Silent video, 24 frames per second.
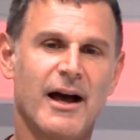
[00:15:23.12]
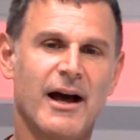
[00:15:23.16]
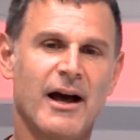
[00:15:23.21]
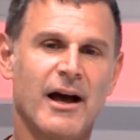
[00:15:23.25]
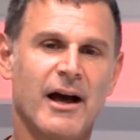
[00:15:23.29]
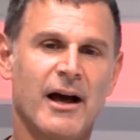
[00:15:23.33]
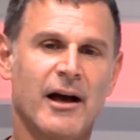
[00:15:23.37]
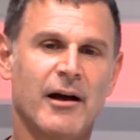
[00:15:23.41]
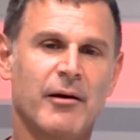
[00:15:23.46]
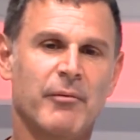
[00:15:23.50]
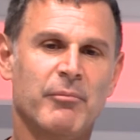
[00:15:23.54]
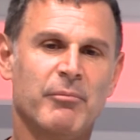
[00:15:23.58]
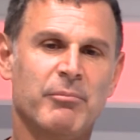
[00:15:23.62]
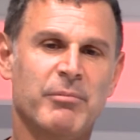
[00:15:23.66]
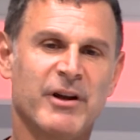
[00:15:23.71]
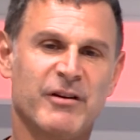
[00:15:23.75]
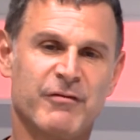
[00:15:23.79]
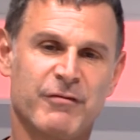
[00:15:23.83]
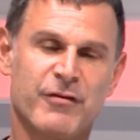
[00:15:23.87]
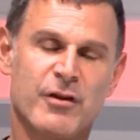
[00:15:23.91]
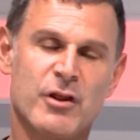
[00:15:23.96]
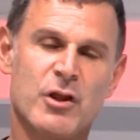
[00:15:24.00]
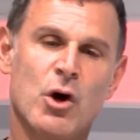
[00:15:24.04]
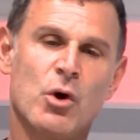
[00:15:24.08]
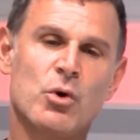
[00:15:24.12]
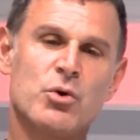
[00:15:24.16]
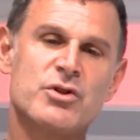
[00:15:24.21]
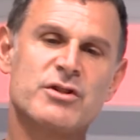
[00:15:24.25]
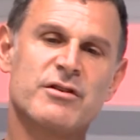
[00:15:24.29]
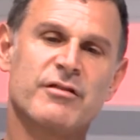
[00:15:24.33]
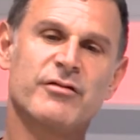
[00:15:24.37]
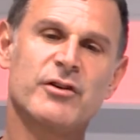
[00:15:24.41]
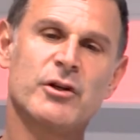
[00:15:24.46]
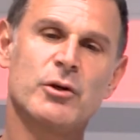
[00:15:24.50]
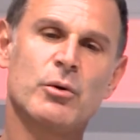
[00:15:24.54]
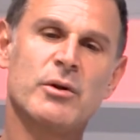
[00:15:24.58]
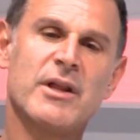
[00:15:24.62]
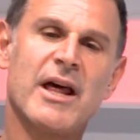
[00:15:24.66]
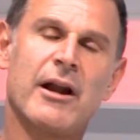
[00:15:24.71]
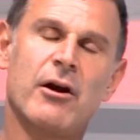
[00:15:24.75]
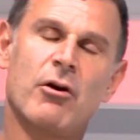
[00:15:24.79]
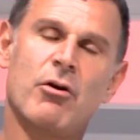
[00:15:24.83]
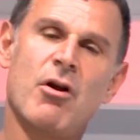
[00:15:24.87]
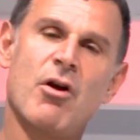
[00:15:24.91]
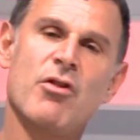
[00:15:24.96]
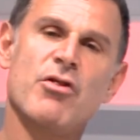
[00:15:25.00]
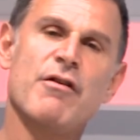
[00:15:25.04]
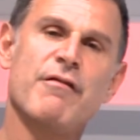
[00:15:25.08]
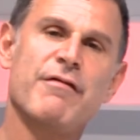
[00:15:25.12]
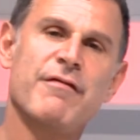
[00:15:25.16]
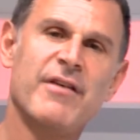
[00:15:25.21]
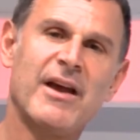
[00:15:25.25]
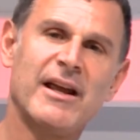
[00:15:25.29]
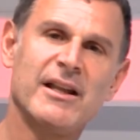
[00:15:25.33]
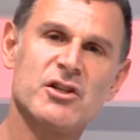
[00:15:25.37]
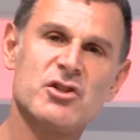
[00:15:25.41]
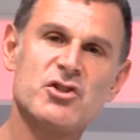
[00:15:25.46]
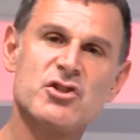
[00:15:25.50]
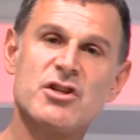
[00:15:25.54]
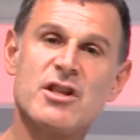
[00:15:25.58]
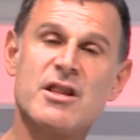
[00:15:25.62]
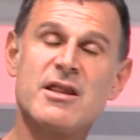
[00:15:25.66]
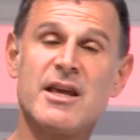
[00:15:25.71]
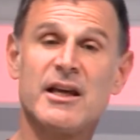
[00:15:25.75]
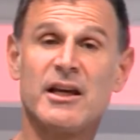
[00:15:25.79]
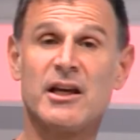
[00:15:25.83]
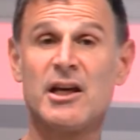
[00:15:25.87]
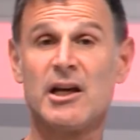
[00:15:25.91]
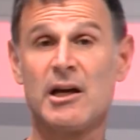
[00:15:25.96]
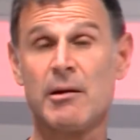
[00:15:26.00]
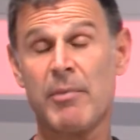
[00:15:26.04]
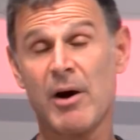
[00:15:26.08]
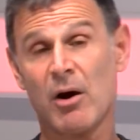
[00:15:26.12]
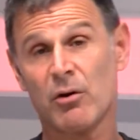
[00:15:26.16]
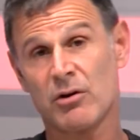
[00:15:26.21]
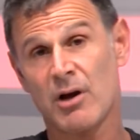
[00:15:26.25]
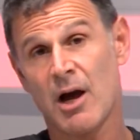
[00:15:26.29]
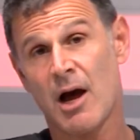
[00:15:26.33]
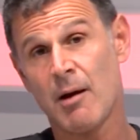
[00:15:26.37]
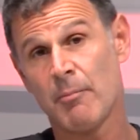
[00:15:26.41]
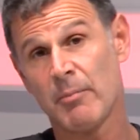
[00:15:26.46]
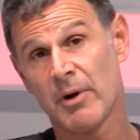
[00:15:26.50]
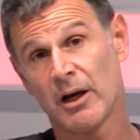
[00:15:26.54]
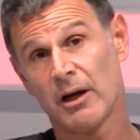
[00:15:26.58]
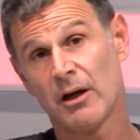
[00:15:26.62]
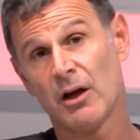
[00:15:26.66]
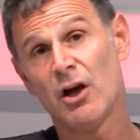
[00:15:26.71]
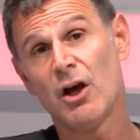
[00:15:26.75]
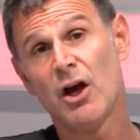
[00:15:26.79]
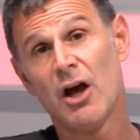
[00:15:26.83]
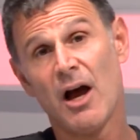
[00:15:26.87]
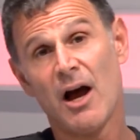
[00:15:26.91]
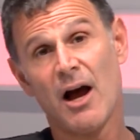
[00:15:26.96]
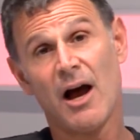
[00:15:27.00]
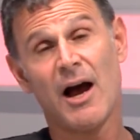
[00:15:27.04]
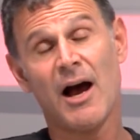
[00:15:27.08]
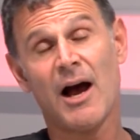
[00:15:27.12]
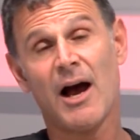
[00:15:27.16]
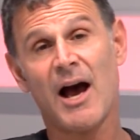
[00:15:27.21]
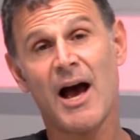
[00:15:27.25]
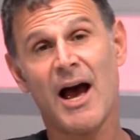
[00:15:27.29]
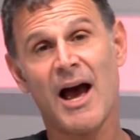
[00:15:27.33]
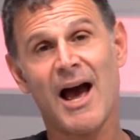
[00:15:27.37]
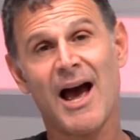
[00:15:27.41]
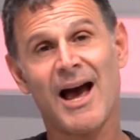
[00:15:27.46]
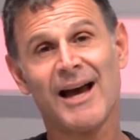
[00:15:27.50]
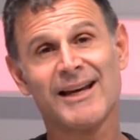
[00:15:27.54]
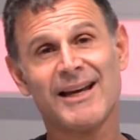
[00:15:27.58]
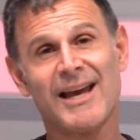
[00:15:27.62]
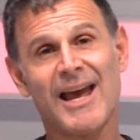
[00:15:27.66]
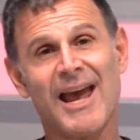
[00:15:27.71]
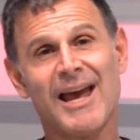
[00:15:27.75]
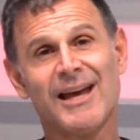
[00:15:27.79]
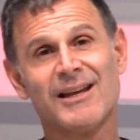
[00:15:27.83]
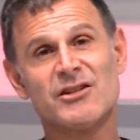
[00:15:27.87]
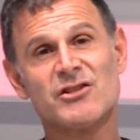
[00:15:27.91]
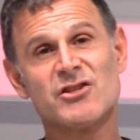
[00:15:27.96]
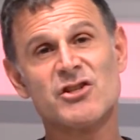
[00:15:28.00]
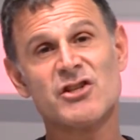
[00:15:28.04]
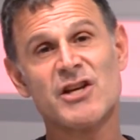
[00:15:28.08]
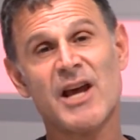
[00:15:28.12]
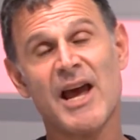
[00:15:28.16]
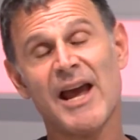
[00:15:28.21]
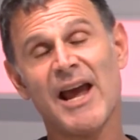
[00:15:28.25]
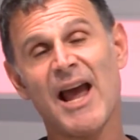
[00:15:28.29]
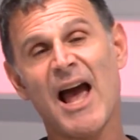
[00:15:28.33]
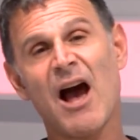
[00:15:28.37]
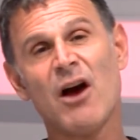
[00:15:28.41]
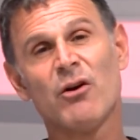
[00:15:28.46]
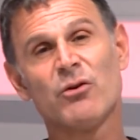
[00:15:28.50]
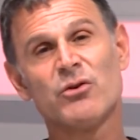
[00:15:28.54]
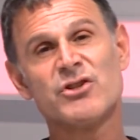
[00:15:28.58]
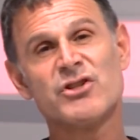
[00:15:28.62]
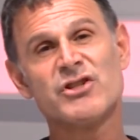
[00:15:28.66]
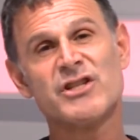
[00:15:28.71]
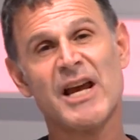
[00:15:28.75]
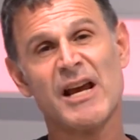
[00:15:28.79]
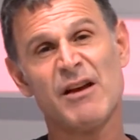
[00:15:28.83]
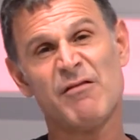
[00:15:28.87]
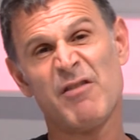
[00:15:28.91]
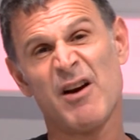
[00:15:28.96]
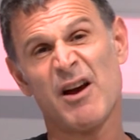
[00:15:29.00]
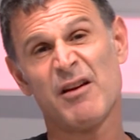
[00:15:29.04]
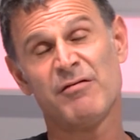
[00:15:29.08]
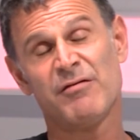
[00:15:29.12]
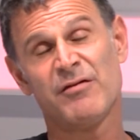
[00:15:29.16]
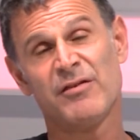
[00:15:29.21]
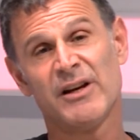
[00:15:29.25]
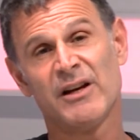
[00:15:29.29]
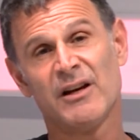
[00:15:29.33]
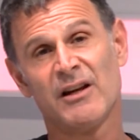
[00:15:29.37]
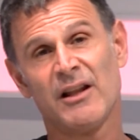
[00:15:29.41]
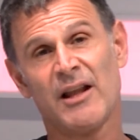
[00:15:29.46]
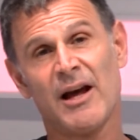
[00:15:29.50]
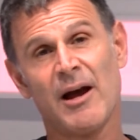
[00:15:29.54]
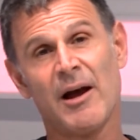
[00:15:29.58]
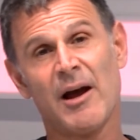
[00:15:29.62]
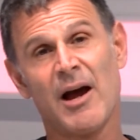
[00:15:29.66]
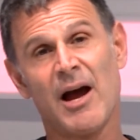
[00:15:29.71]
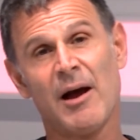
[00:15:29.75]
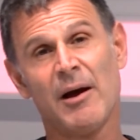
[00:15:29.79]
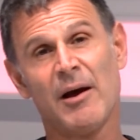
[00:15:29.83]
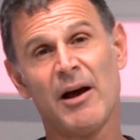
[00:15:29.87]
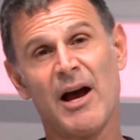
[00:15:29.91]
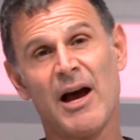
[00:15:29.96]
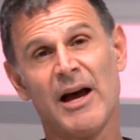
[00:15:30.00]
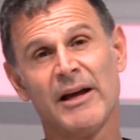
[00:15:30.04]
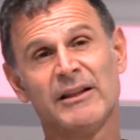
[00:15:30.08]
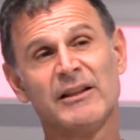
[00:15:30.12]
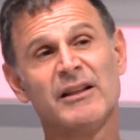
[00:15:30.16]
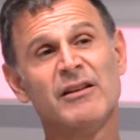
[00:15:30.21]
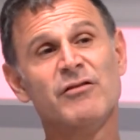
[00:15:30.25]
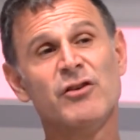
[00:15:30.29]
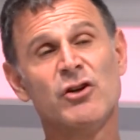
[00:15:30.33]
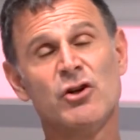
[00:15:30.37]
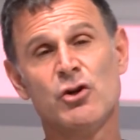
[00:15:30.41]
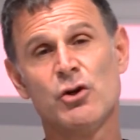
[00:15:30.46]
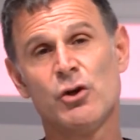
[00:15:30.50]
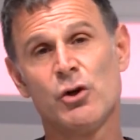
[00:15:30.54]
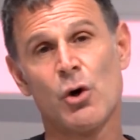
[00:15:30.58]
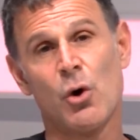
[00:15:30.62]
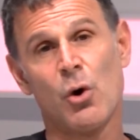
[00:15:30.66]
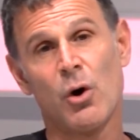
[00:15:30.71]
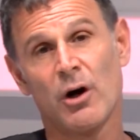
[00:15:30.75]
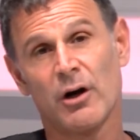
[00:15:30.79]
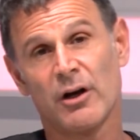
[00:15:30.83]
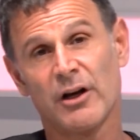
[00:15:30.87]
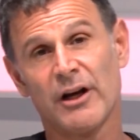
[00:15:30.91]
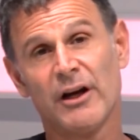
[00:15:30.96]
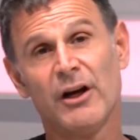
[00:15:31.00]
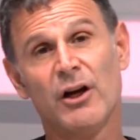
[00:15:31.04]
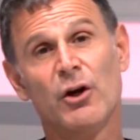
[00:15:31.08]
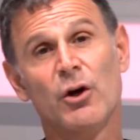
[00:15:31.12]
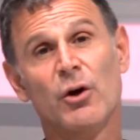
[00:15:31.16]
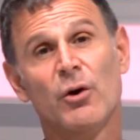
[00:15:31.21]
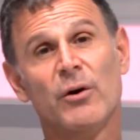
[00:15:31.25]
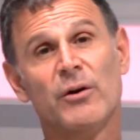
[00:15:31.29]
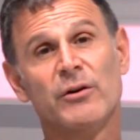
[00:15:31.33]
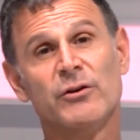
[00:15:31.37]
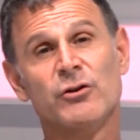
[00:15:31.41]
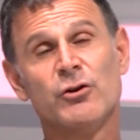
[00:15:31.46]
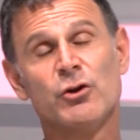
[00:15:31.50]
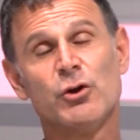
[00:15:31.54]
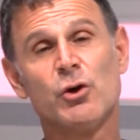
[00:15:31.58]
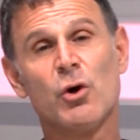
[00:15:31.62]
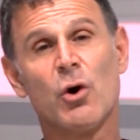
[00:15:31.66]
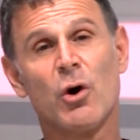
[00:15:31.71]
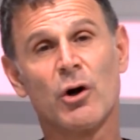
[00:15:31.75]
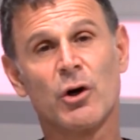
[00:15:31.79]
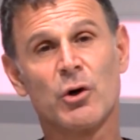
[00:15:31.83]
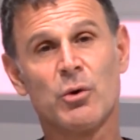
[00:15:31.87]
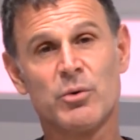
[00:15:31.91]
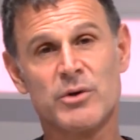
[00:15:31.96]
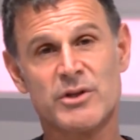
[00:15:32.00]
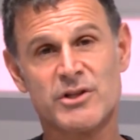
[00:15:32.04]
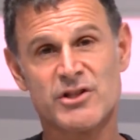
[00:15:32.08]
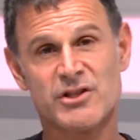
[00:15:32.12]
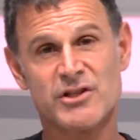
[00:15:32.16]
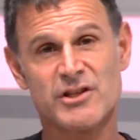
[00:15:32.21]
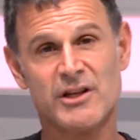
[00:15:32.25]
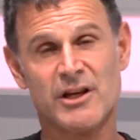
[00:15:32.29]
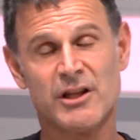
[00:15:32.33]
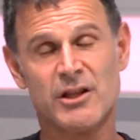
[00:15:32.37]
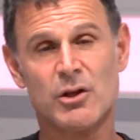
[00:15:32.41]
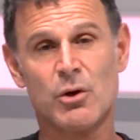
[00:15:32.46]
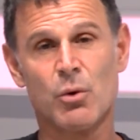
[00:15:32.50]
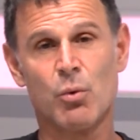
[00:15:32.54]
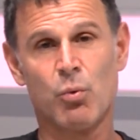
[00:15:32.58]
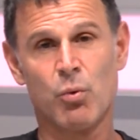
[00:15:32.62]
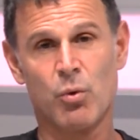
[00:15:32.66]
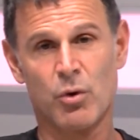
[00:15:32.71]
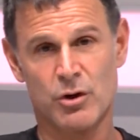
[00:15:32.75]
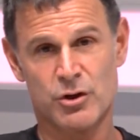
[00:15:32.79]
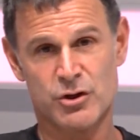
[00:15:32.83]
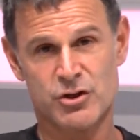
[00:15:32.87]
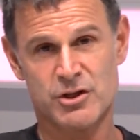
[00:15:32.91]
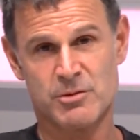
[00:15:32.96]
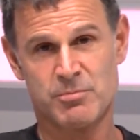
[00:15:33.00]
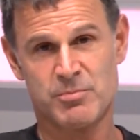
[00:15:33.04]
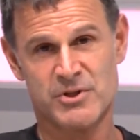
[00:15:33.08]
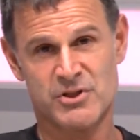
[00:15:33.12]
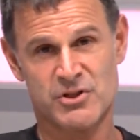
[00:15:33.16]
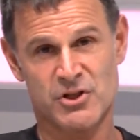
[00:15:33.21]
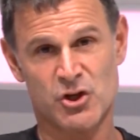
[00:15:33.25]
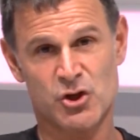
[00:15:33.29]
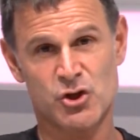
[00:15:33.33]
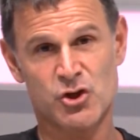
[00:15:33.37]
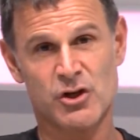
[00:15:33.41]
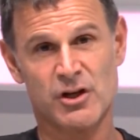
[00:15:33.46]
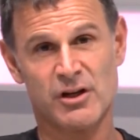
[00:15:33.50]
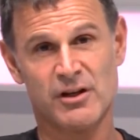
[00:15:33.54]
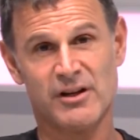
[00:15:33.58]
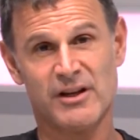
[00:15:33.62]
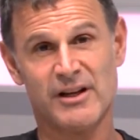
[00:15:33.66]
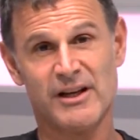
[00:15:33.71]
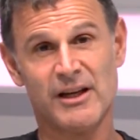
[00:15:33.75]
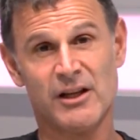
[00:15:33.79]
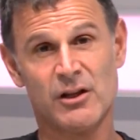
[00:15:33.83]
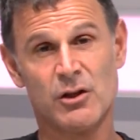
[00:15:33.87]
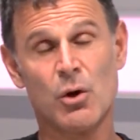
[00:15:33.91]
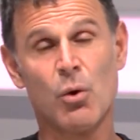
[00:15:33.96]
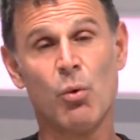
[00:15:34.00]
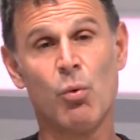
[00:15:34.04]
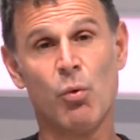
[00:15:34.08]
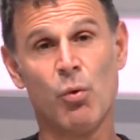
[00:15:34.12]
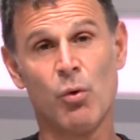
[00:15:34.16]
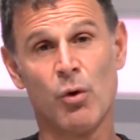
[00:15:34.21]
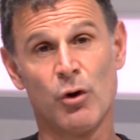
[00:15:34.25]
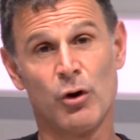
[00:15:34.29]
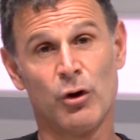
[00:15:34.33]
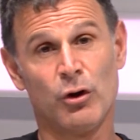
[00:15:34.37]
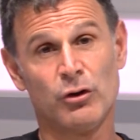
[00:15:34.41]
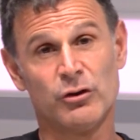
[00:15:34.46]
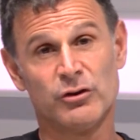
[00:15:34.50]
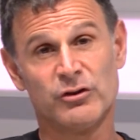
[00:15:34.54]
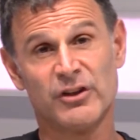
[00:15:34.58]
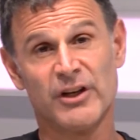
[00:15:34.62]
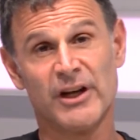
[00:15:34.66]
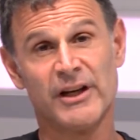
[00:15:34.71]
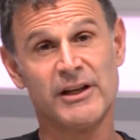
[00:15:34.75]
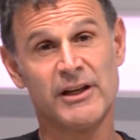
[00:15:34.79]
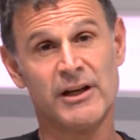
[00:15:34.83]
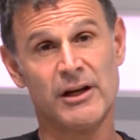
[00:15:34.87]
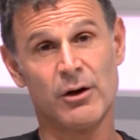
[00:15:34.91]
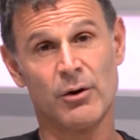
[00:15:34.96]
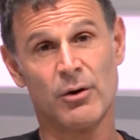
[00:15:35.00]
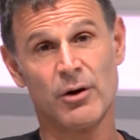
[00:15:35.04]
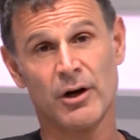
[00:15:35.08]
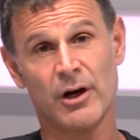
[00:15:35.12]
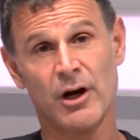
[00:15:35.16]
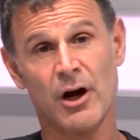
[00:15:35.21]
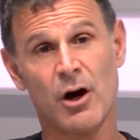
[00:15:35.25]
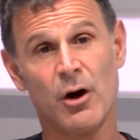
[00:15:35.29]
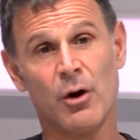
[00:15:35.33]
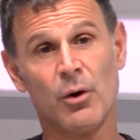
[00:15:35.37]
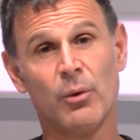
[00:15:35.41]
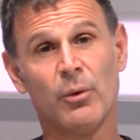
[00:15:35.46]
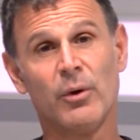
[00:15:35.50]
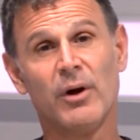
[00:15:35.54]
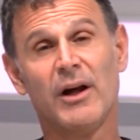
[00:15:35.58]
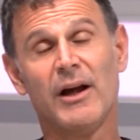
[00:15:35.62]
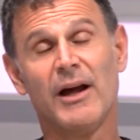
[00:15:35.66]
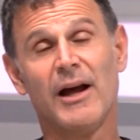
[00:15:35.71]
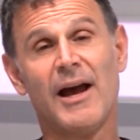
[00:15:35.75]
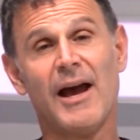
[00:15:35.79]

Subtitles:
But for those of you that are on the fence thinking about coming, I can't say how safe I feel. I live in New York. New York was in the worst position in the world a year ago.